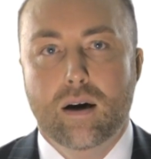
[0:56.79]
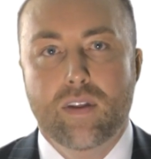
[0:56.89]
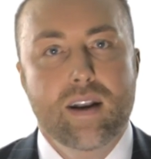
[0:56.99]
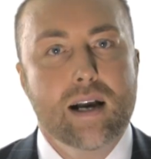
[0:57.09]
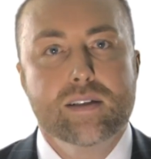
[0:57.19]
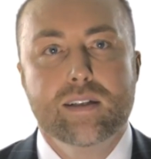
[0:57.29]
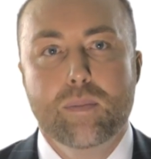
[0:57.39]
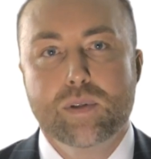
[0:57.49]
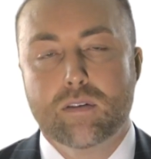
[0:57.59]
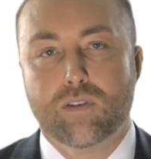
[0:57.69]
The next
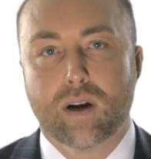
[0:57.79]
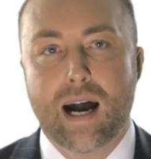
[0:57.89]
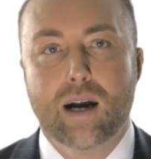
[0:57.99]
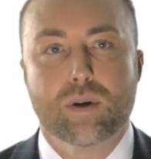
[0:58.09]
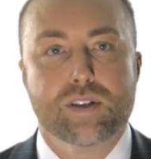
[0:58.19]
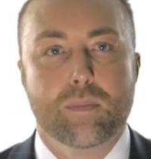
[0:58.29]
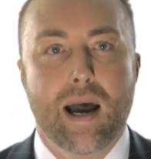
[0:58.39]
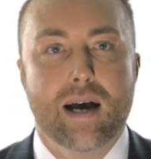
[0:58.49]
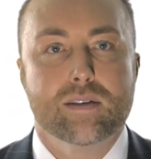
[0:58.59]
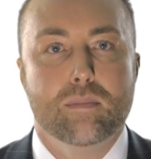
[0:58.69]
steps are for Congress to
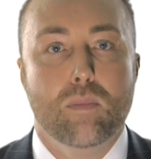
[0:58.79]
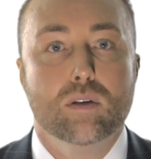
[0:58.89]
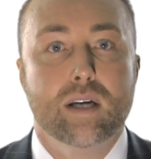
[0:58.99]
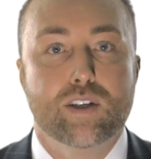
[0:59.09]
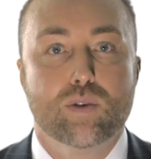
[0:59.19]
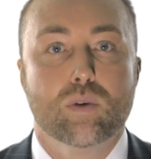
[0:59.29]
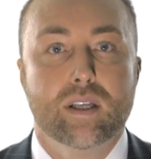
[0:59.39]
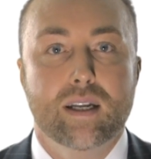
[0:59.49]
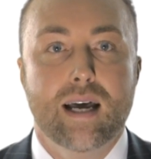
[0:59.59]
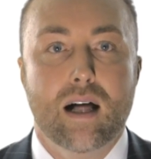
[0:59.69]
pass the
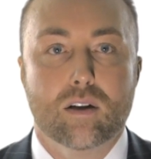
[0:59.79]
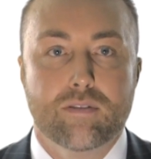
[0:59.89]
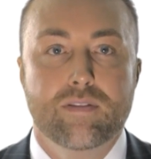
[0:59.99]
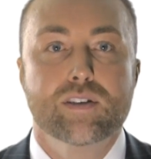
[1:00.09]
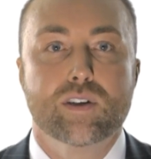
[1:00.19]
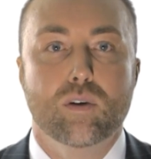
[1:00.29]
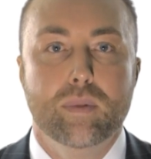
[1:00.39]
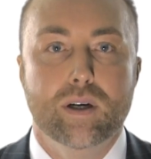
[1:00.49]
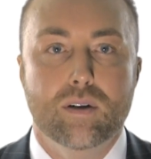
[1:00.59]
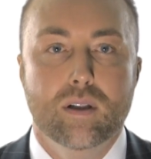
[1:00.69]
multi-trillion-dollar fiscal
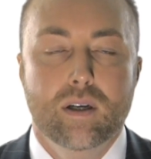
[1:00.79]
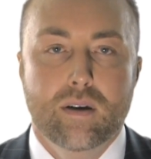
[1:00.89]
bill